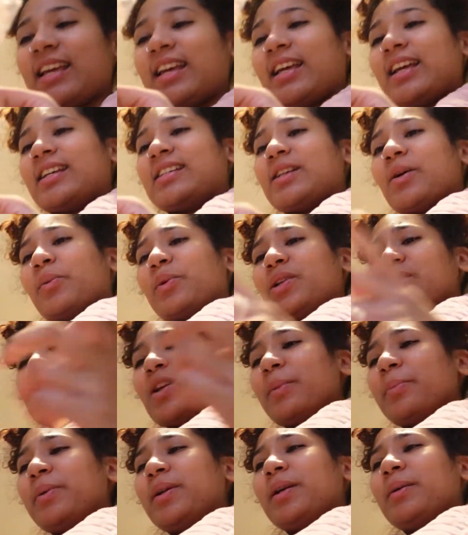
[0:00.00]
Cause I want to
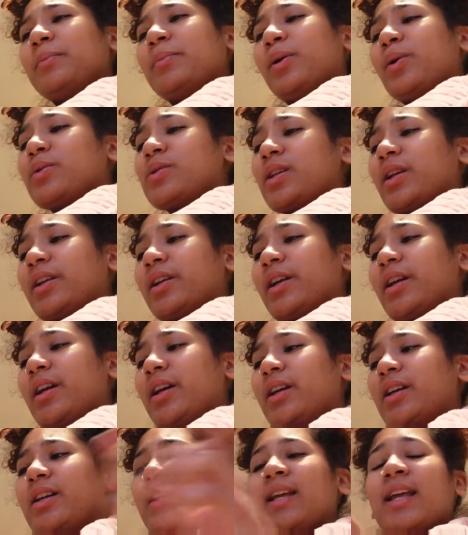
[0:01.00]
start putting bows on
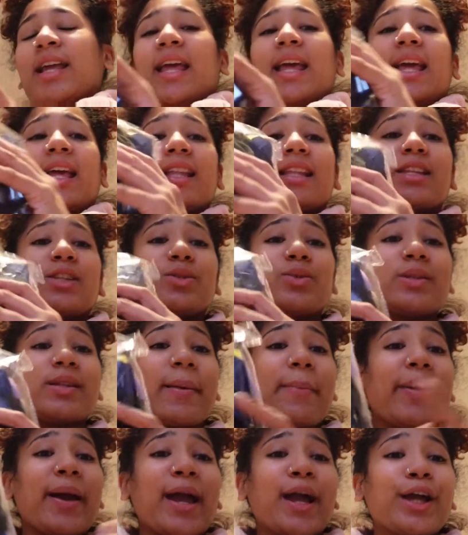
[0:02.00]
her. This was
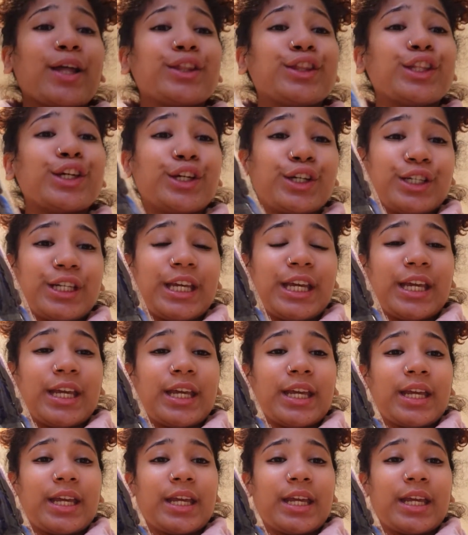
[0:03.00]
a pack of 30